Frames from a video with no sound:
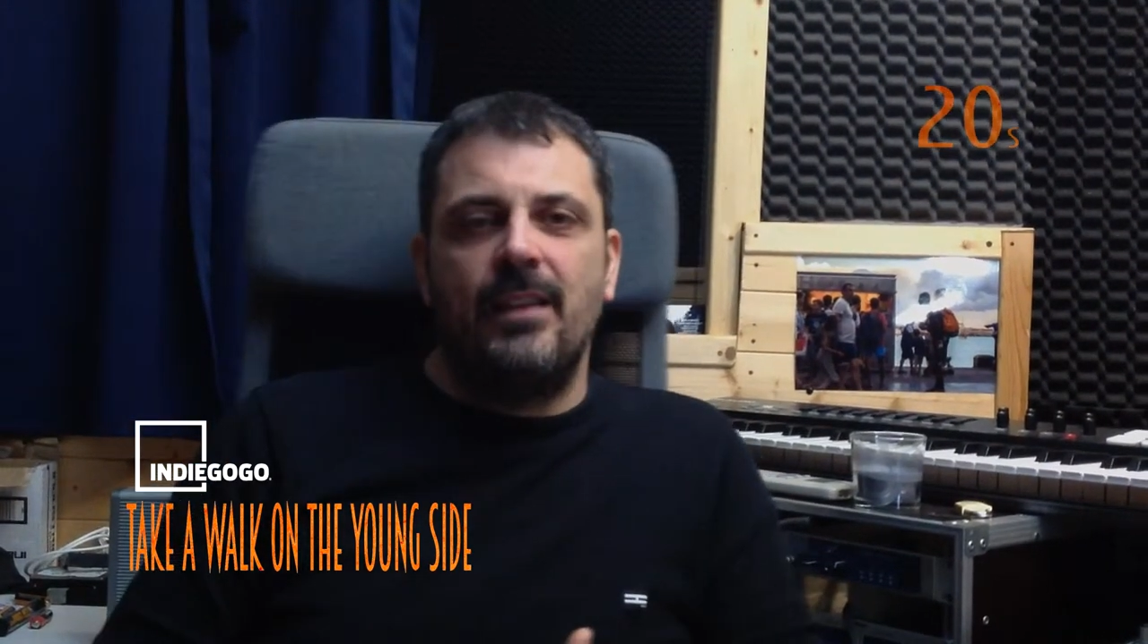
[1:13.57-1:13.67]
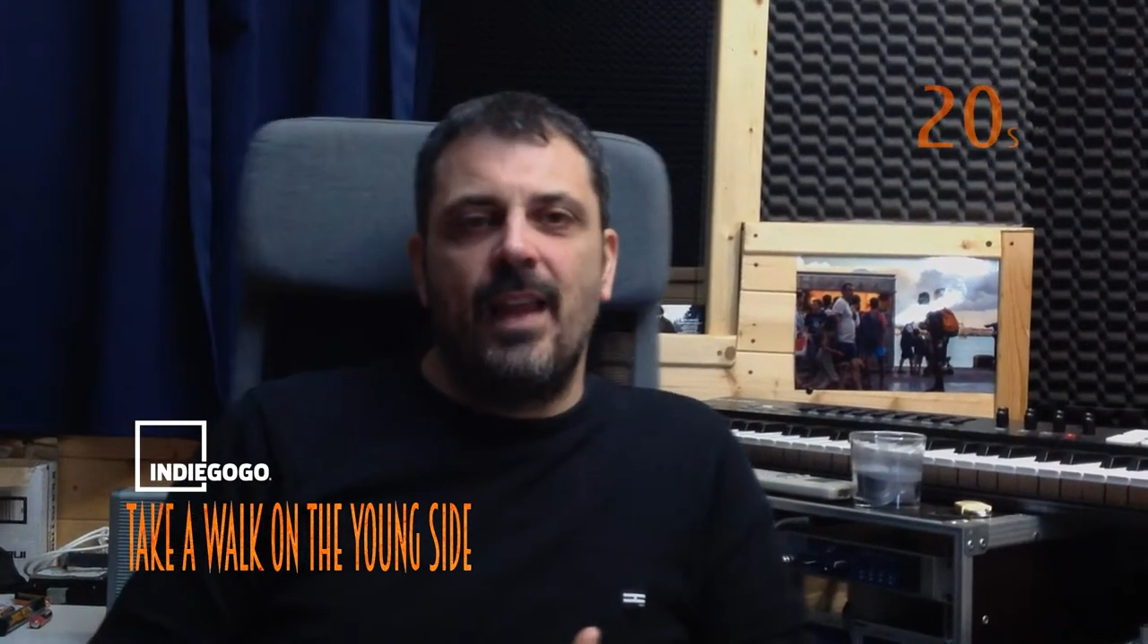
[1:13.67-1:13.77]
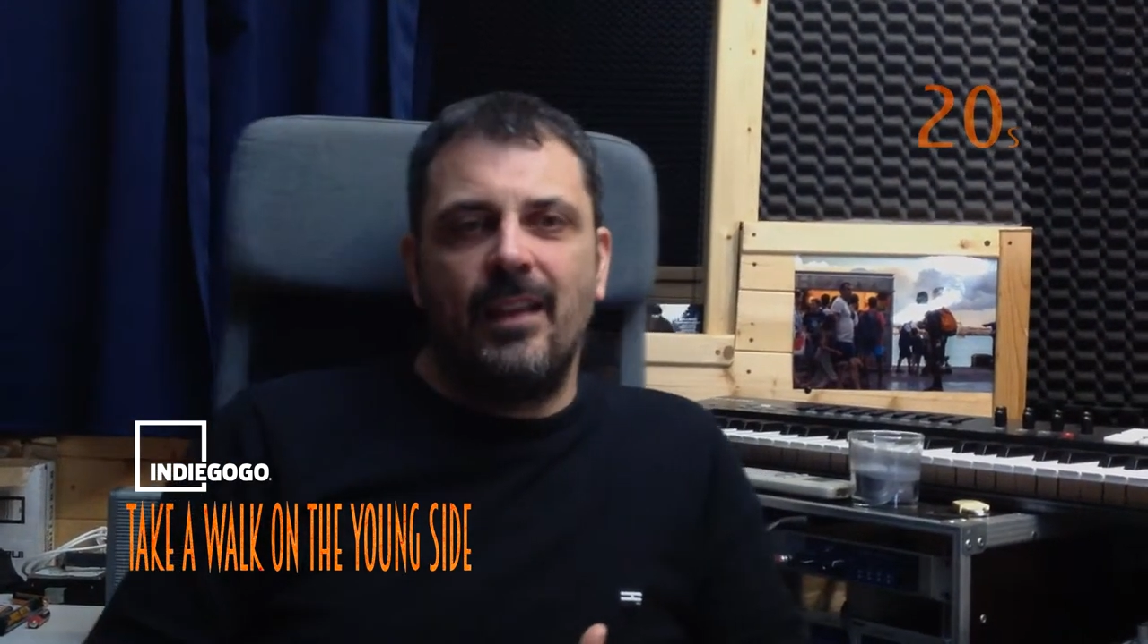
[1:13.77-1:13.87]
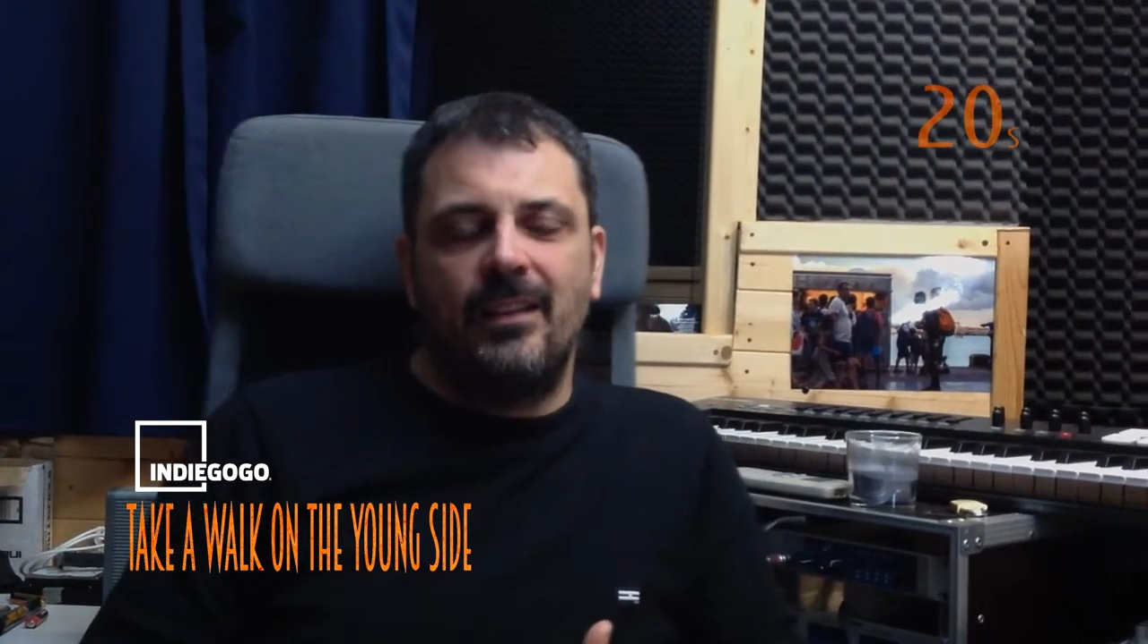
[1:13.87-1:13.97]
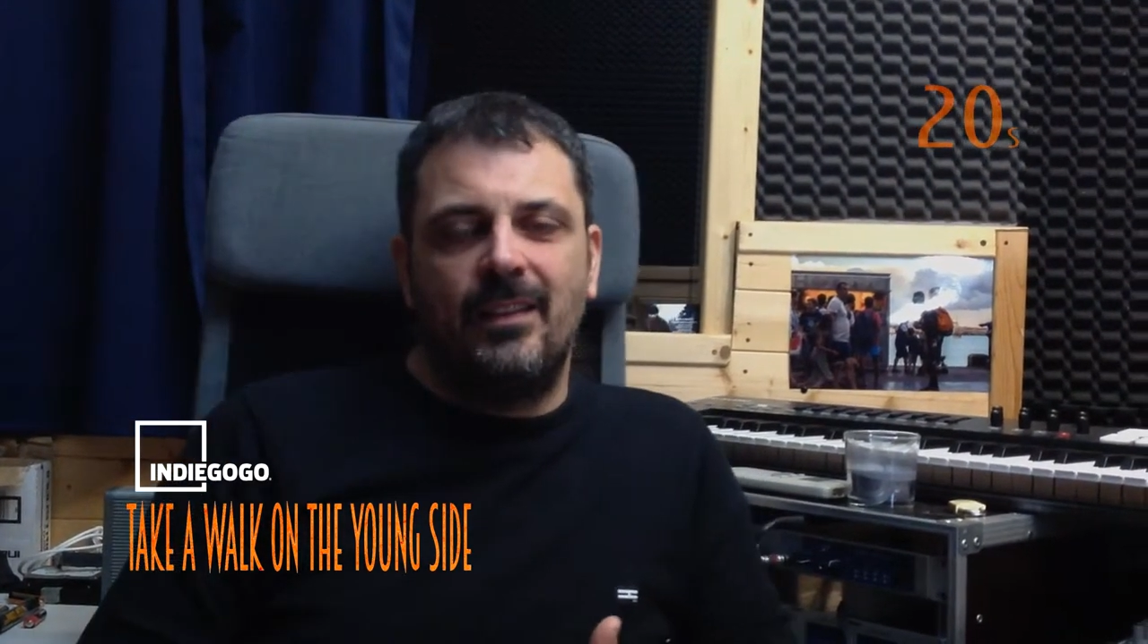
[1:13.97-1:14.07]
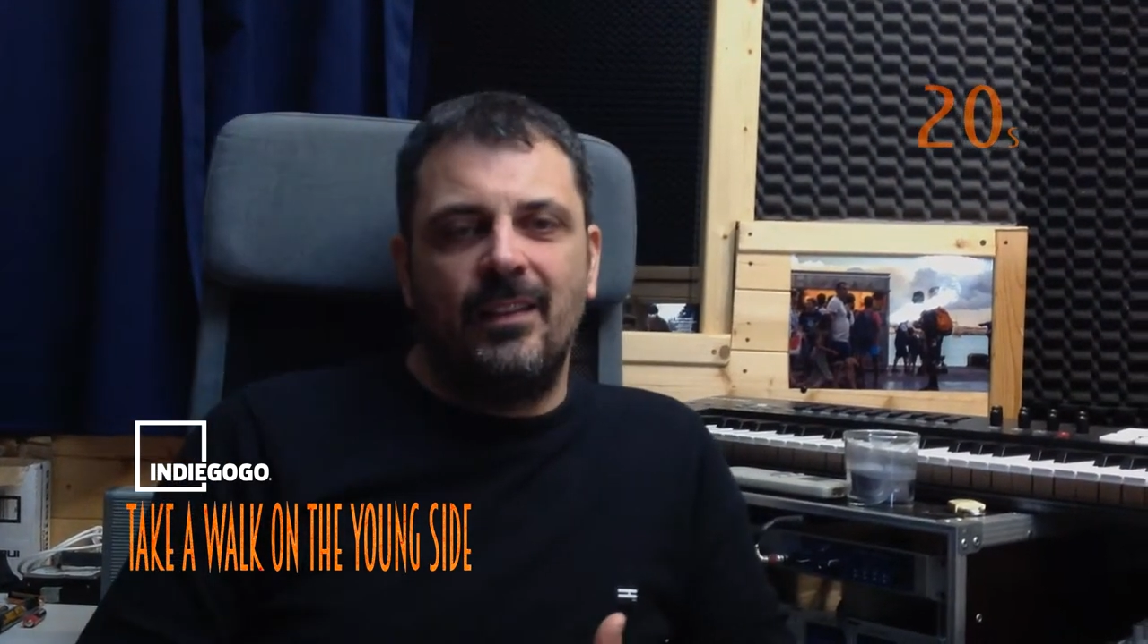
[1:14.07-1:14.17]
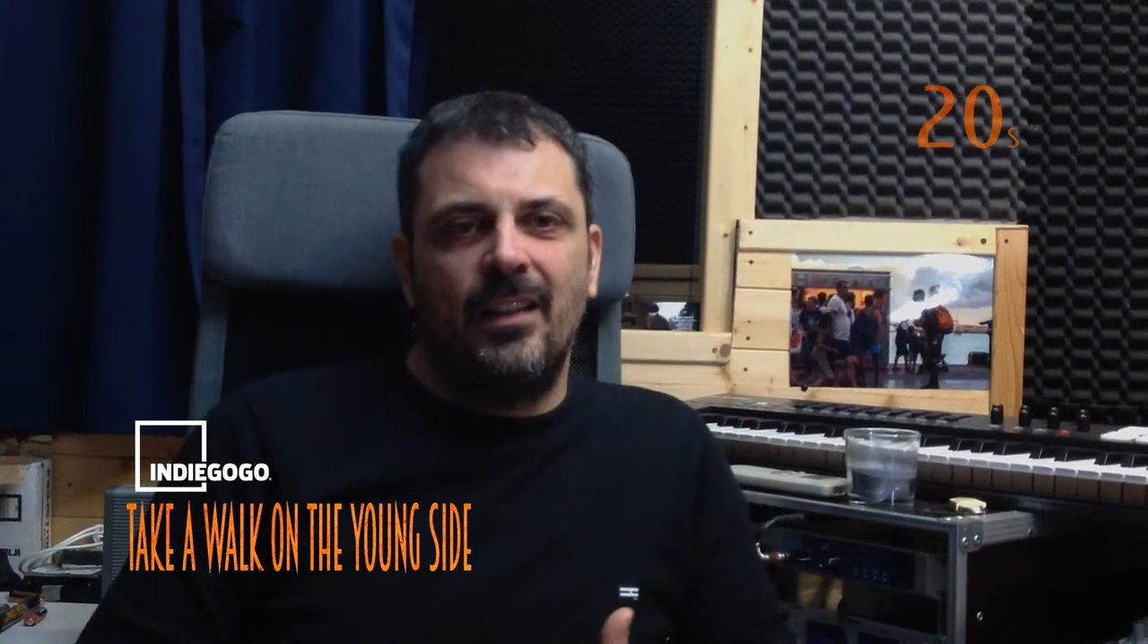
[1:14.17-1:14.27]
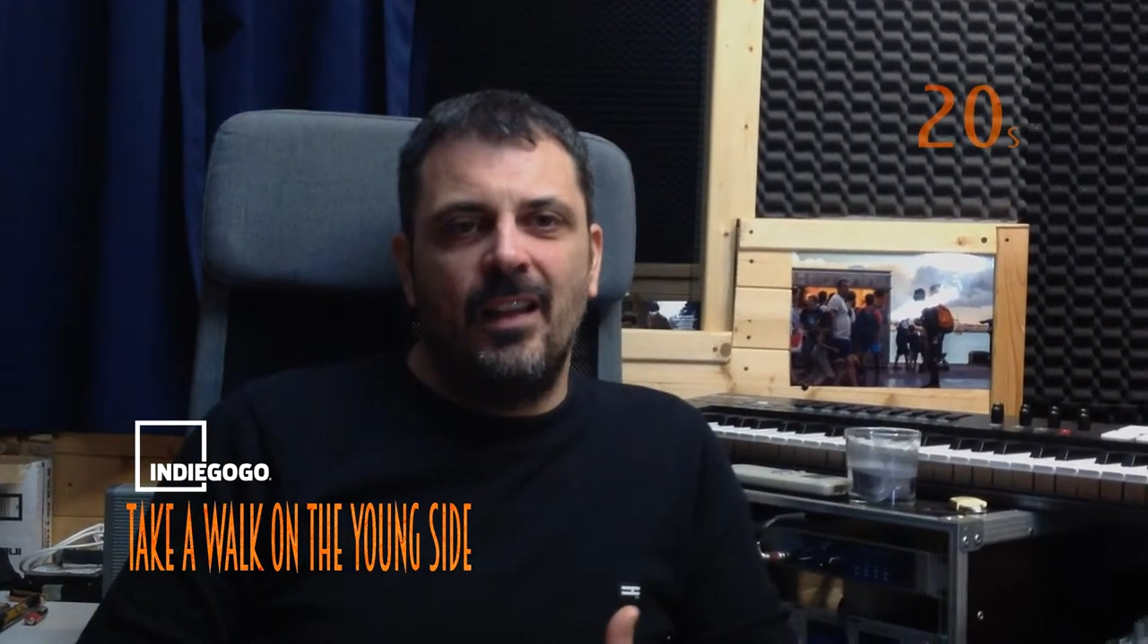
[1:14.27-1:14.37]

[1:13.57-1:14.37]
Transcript: that